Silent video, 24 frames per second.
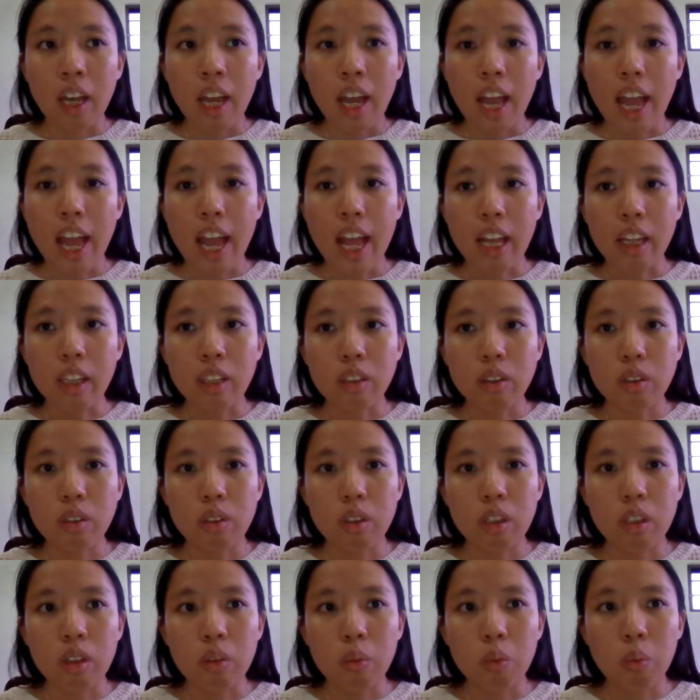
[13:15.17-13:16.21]
And
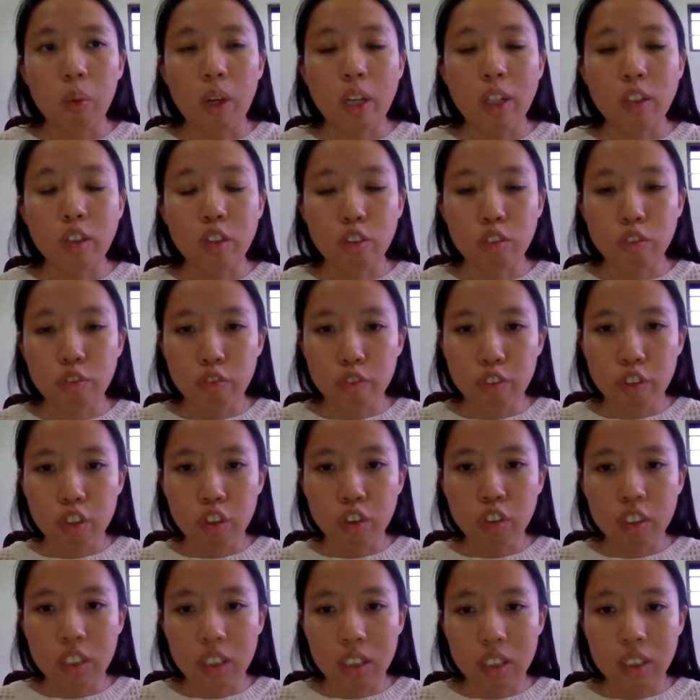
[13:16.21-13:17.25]
when you
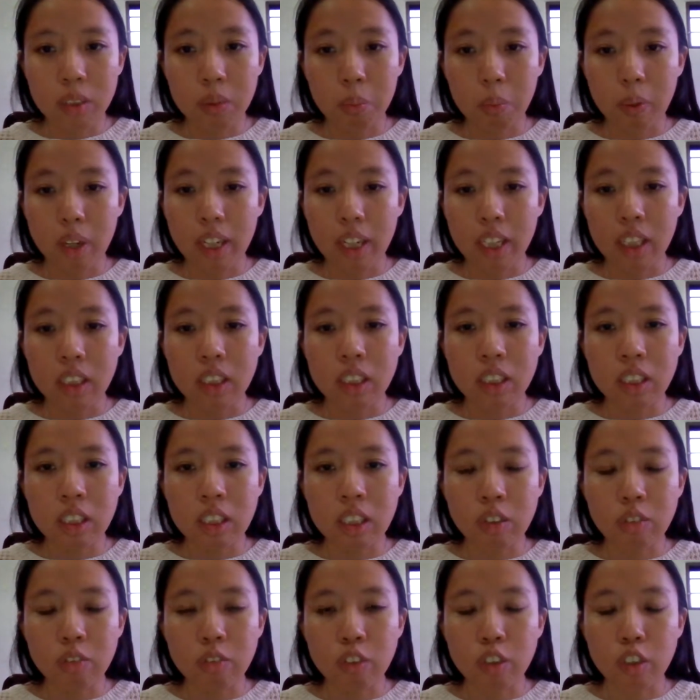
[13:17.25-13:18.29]
feel this way, it's
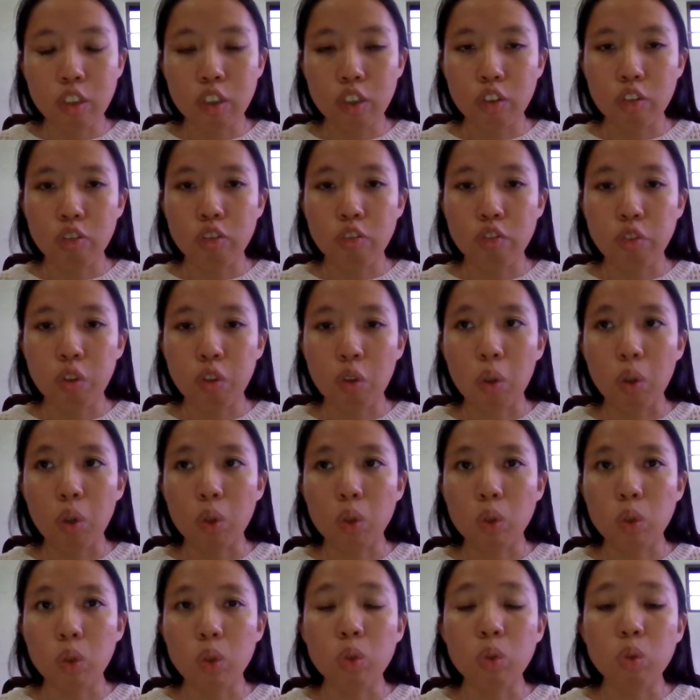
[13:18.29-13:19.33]
difficult for
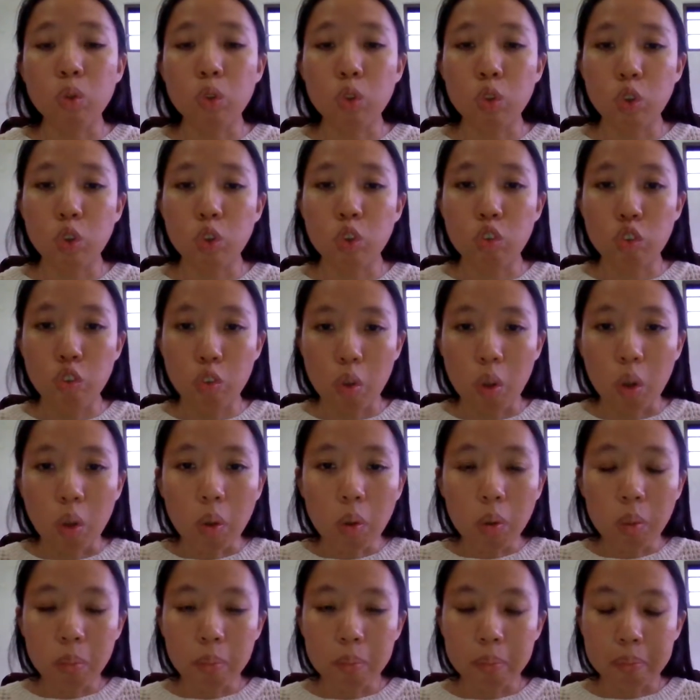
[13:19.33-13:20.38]
you to
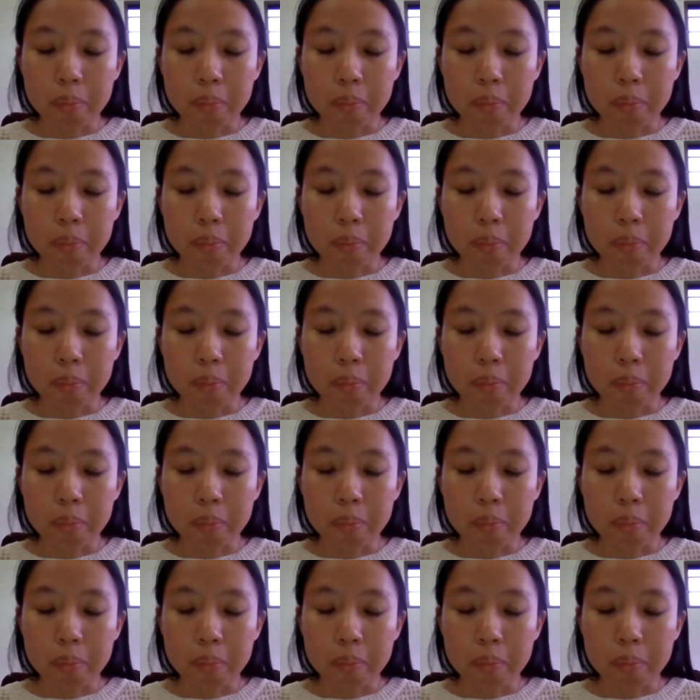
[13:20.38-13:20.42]
grow